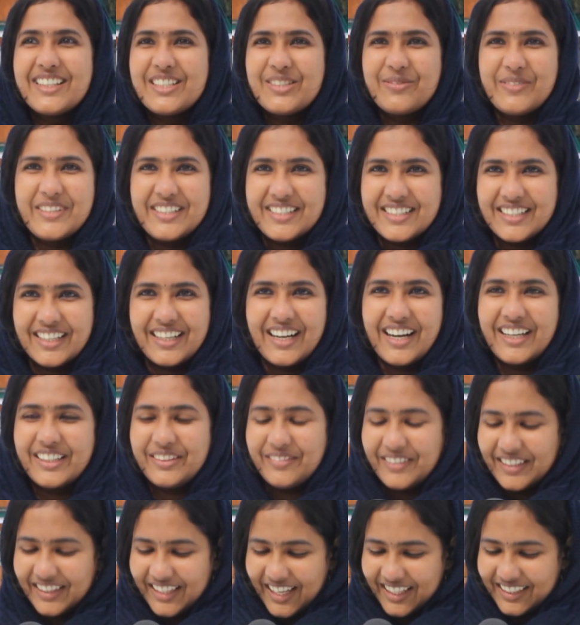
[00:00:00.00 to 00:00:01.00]
this winter
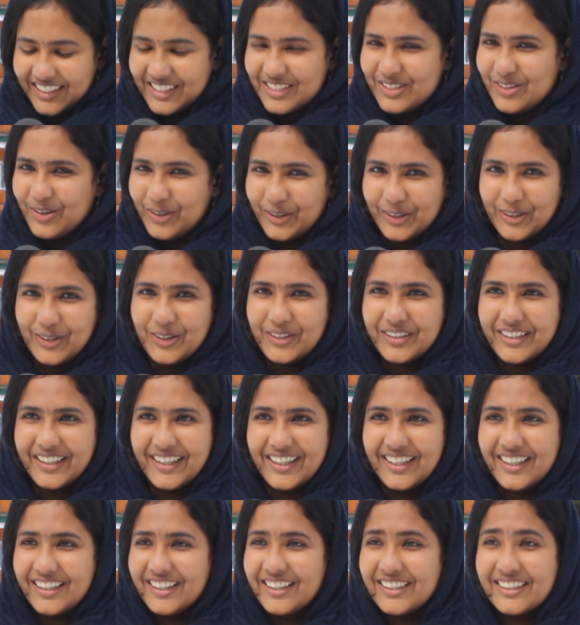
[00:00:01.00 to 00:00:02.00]
carnival that is going on
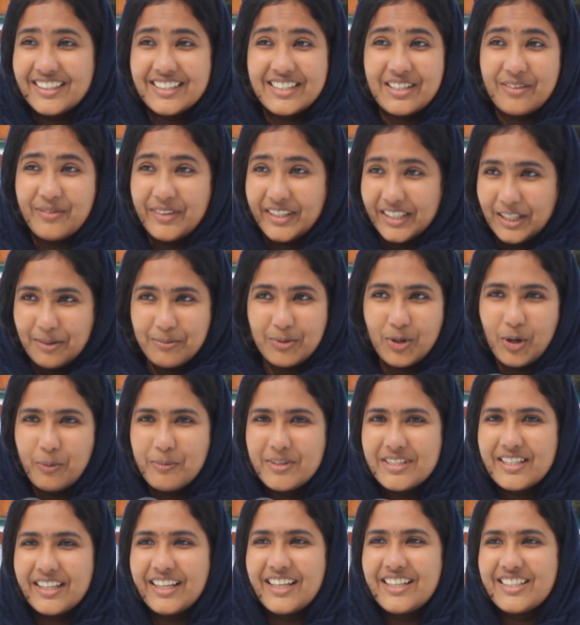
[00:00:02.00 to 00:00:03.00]
here. It is a very
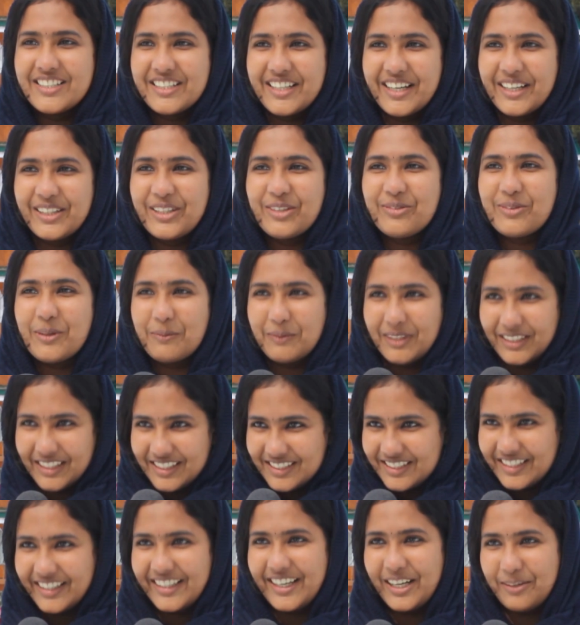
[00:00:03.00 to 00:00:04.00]
promising initiative from the
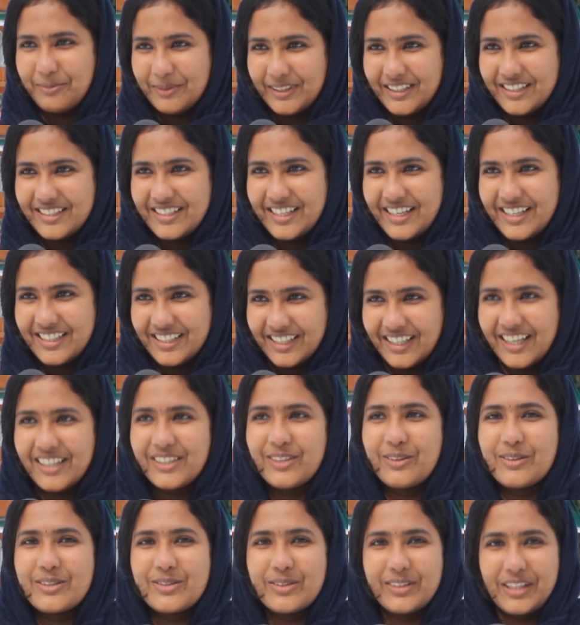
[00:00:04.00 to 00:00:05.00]
district administration
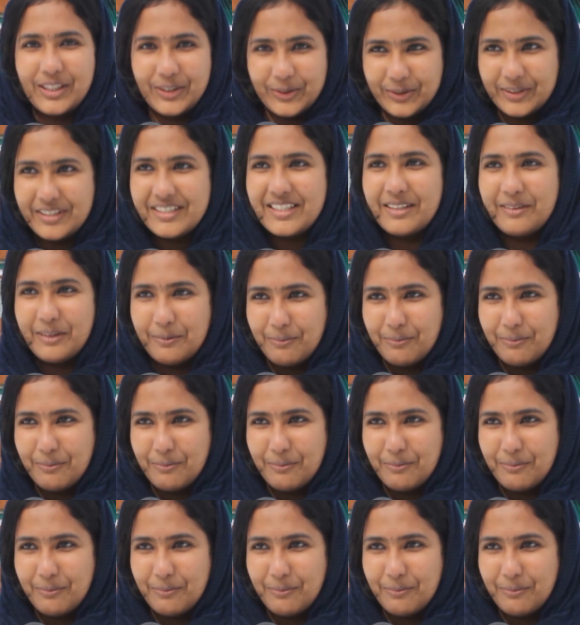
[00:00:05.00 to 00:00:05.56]
and also the tourism